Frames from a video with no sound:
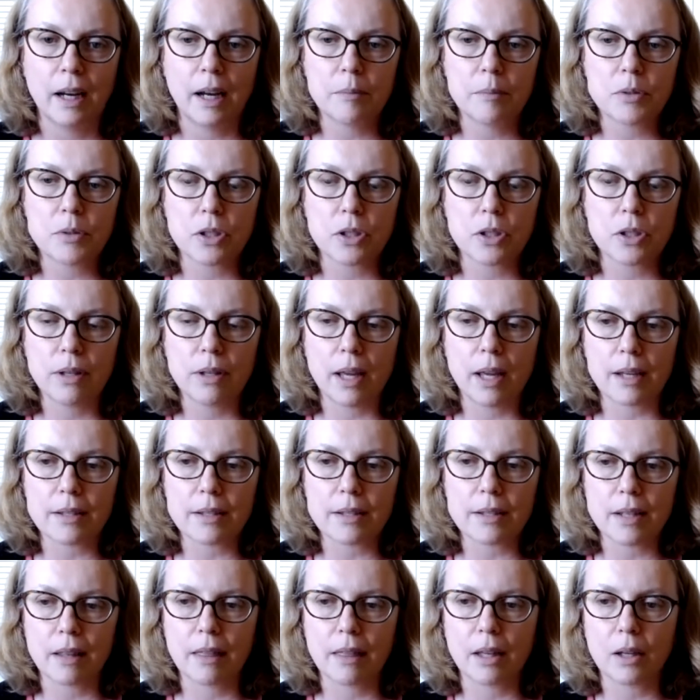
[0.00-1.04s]
So yes,
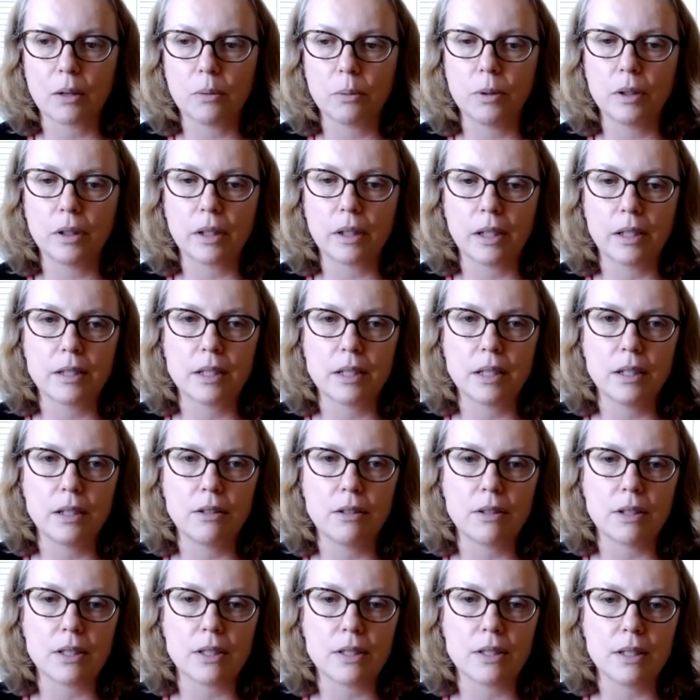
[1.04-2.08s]
I think we'll continue
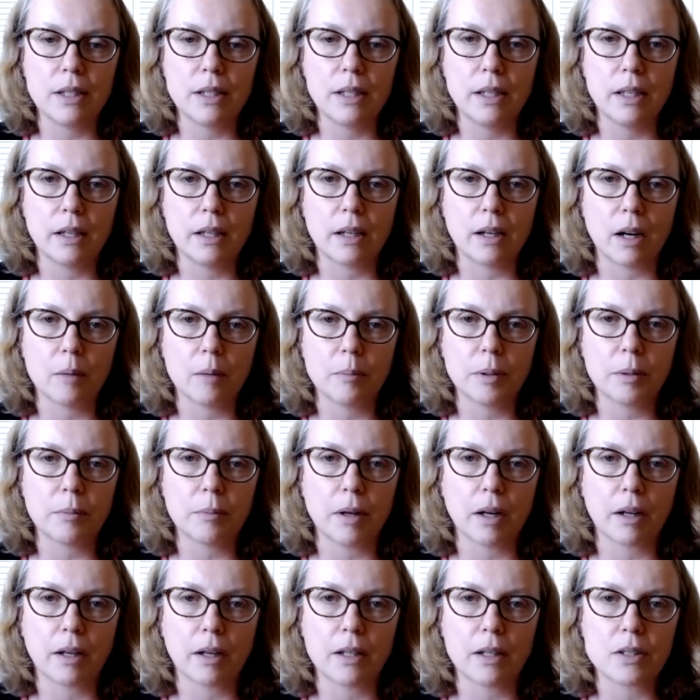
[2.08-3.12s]
to see carbon
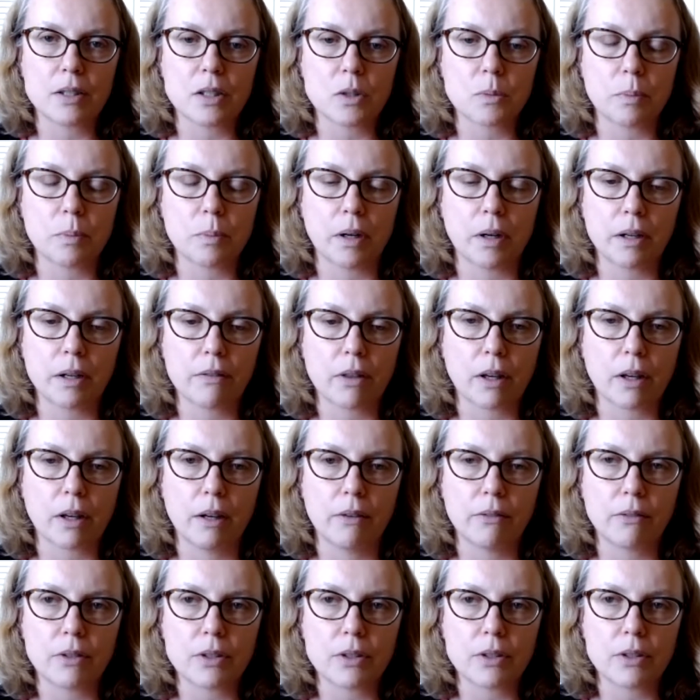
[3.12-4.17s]
markets as part of the
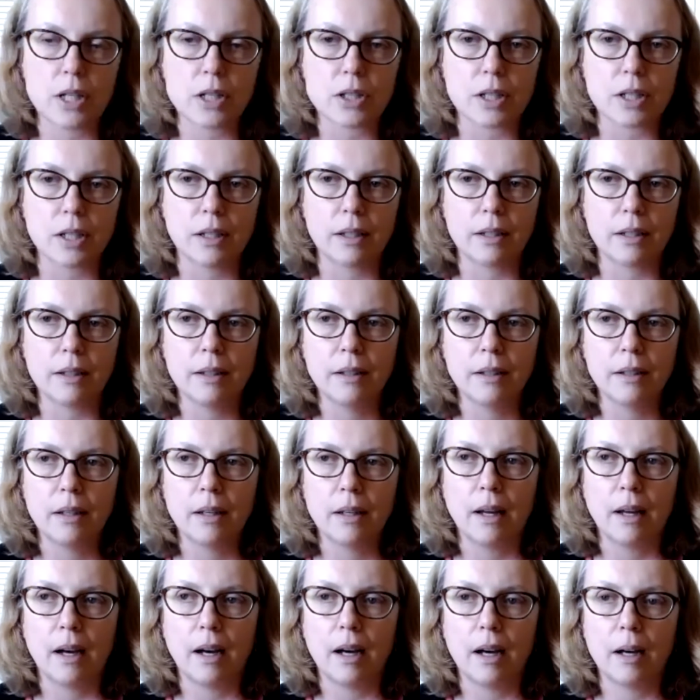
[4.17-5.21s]
conversation,
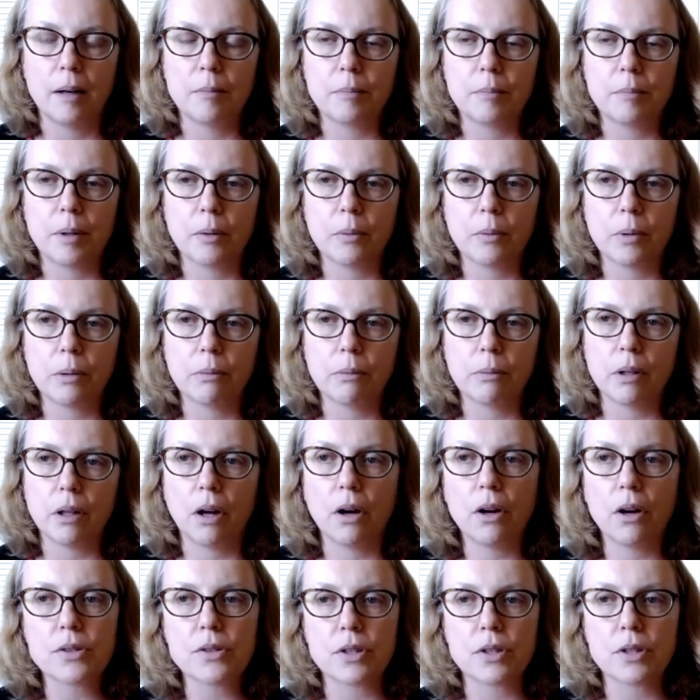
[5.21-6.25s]
but we will
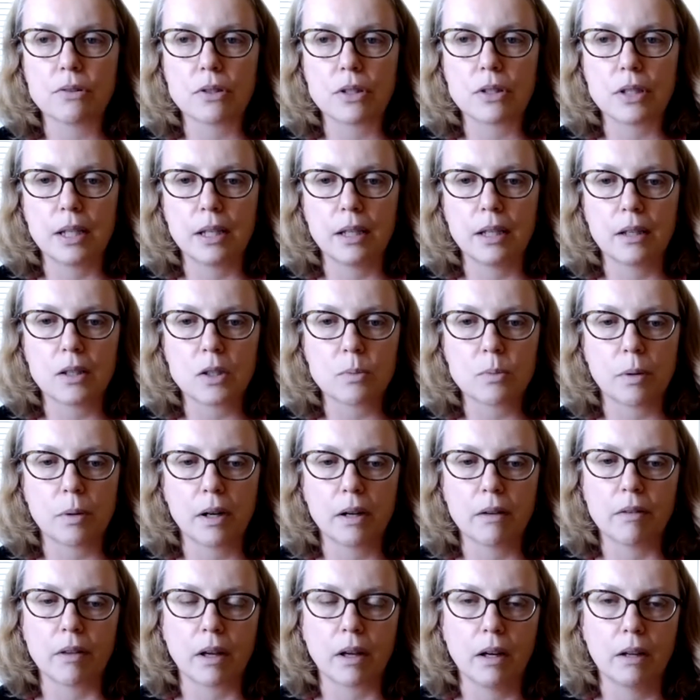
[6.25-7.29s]
also see as part
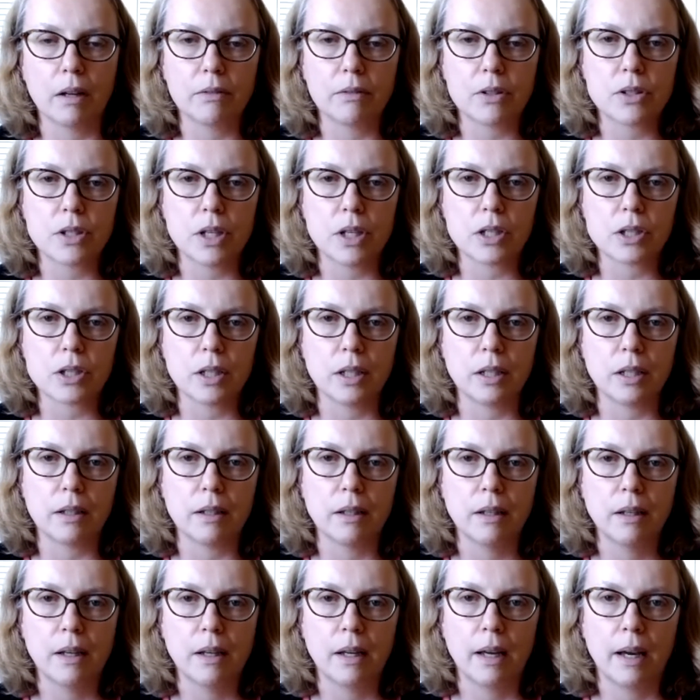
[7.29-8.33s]
of the conversation,
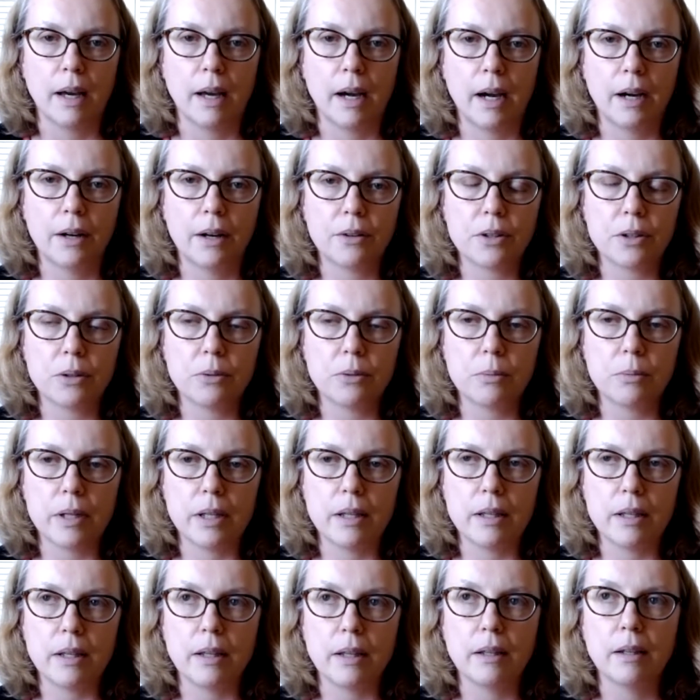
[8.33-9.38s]
how do
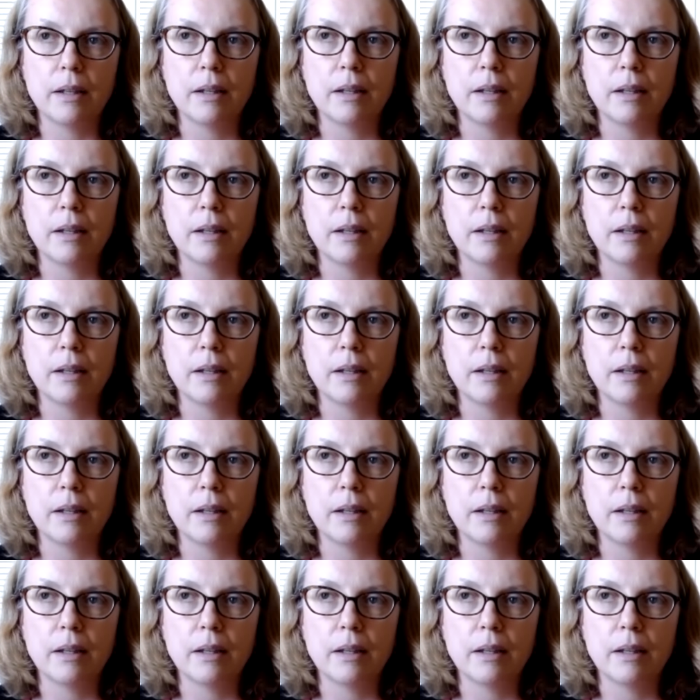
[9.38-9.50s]
we